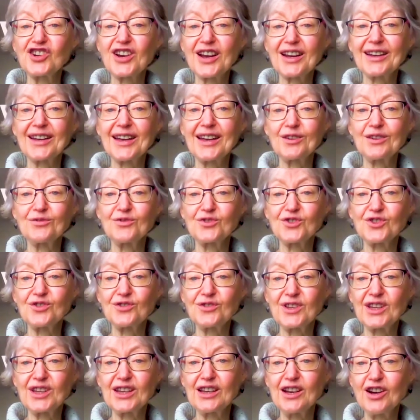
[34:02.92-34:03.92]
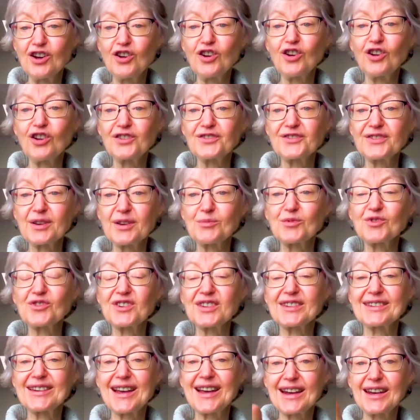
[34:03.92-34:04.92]
the check out to the
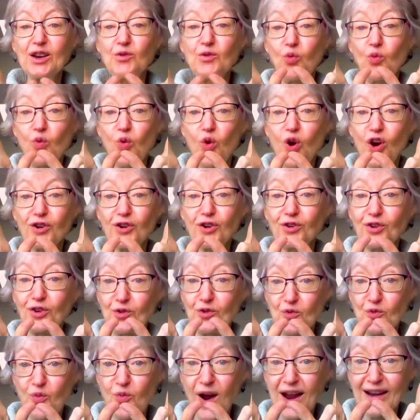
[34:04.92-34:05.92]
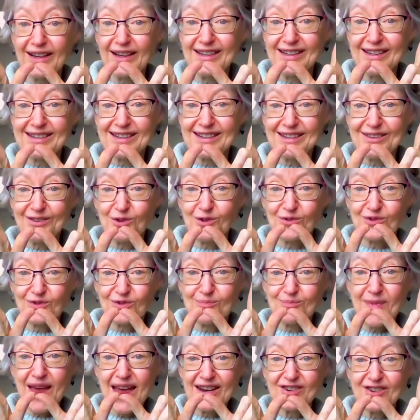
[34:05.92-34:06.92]
Alzheimer Society Waterloo Wellington,
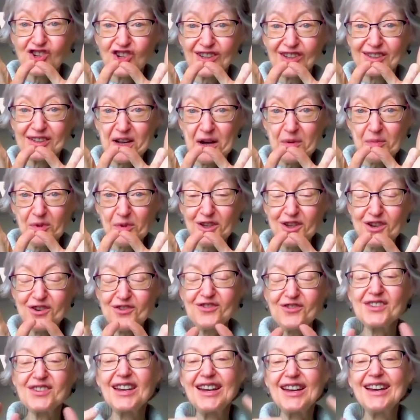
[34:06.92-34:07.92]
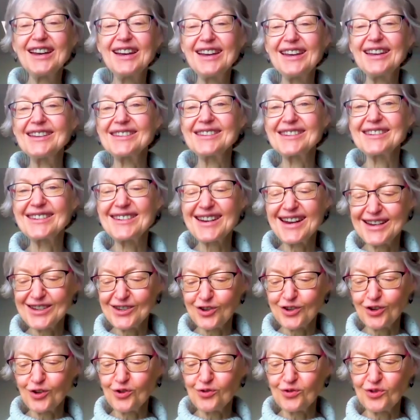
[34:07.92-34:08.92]
those magic W's, it
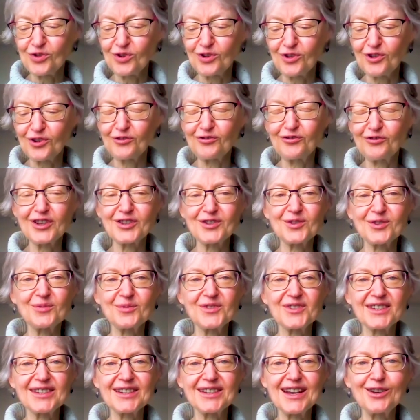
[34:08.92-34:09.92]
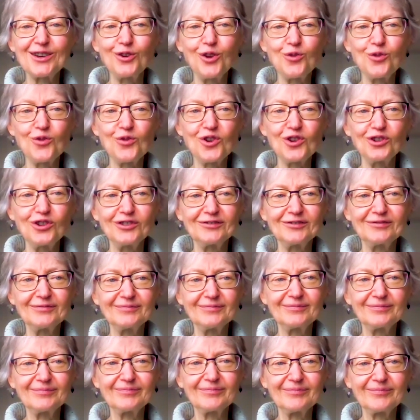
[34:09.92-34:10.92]
stays local. The funds will stay local.
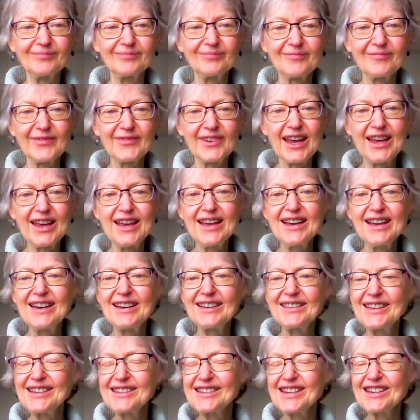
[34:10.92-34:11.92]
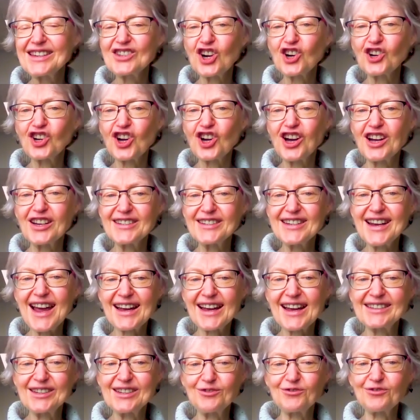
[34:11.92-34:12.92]
This is our
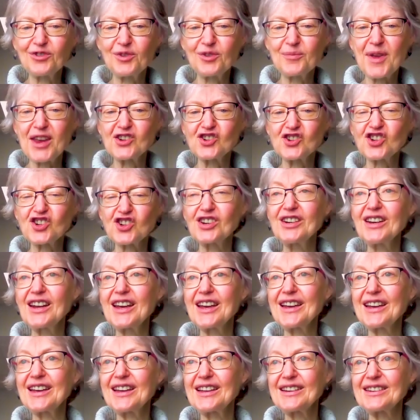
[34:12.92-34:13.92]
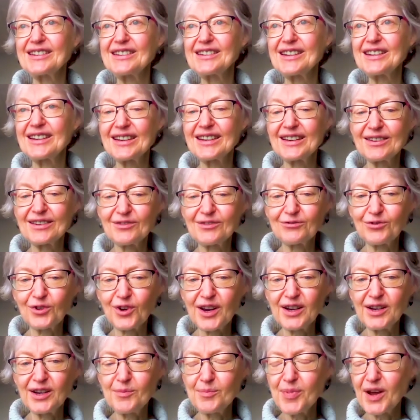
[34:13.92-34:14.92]
contact information. And
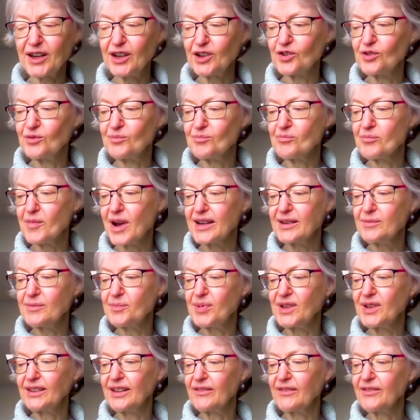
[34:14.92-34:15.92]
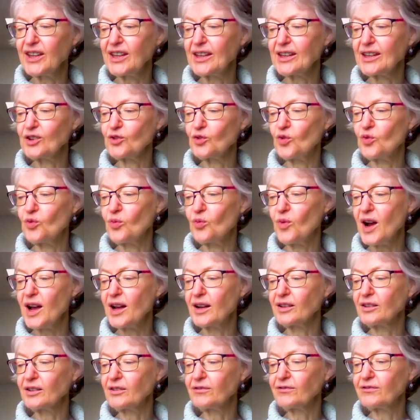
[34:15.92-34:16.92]
for anybody who might be living in
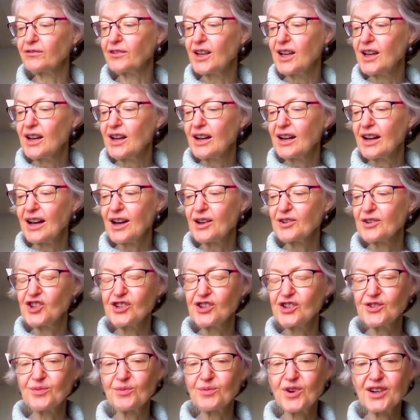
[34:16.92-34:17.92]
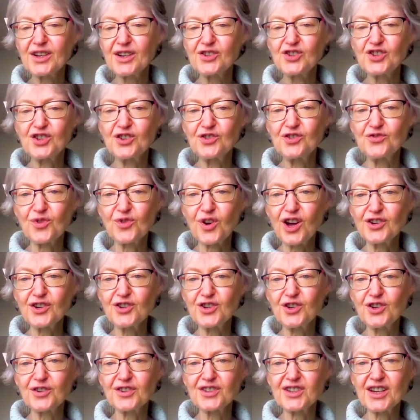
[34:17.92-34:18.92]
Guelph, I just wanted to draw
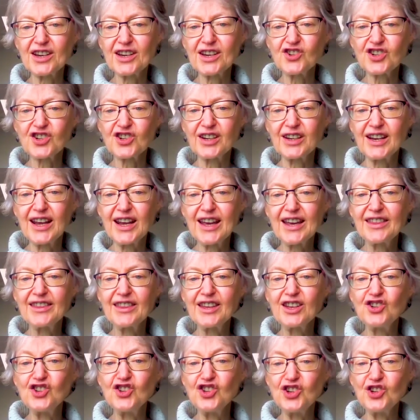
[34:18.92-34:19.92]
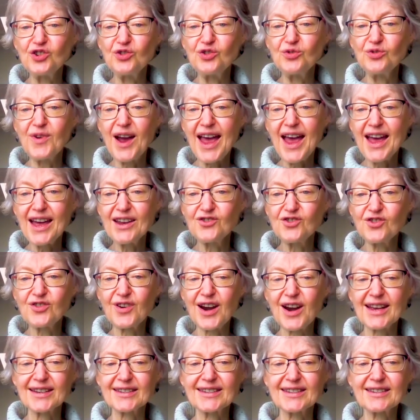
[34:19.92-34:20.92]
to your attention the new
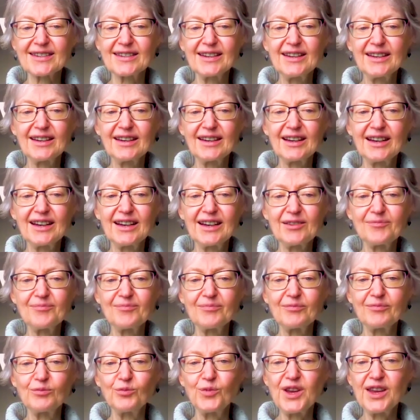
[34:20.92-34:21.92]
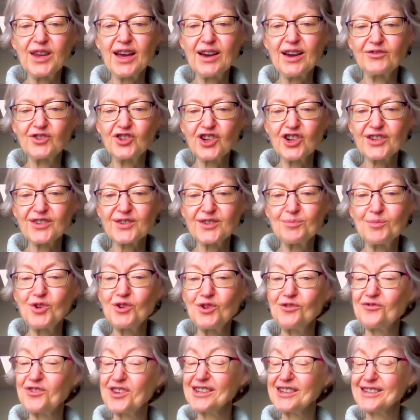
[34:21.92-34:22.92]
address. We have just
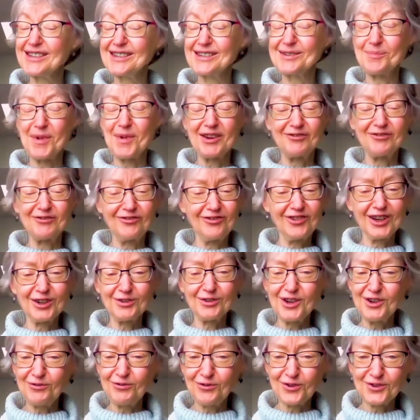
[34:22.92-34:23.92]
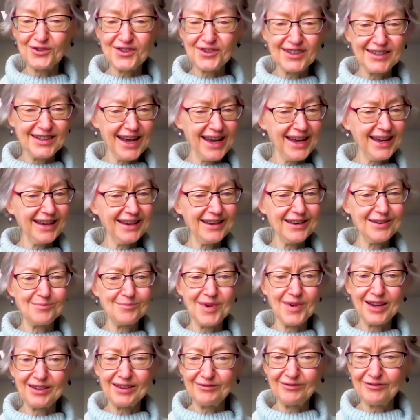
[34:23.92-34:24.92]
moved. This is my very first day
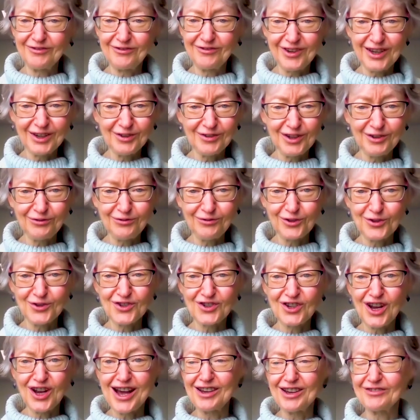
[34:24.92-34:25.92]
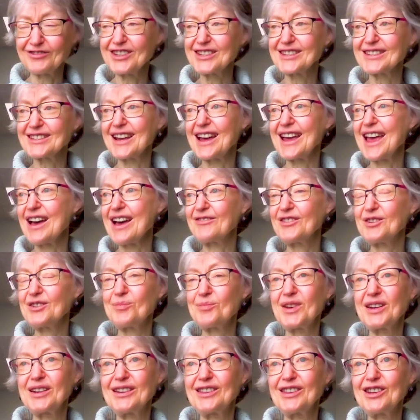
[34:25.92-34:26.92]
in my very first office. I
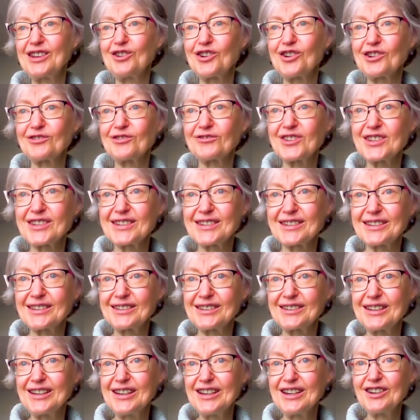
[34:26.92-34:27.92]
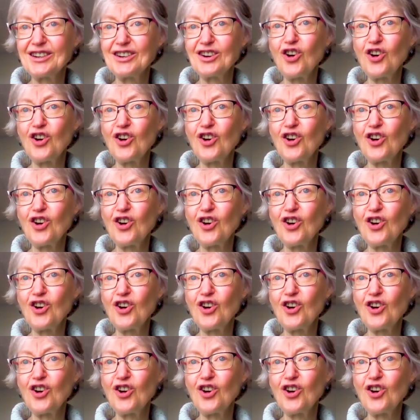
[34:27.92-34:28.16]
haven't been in the office in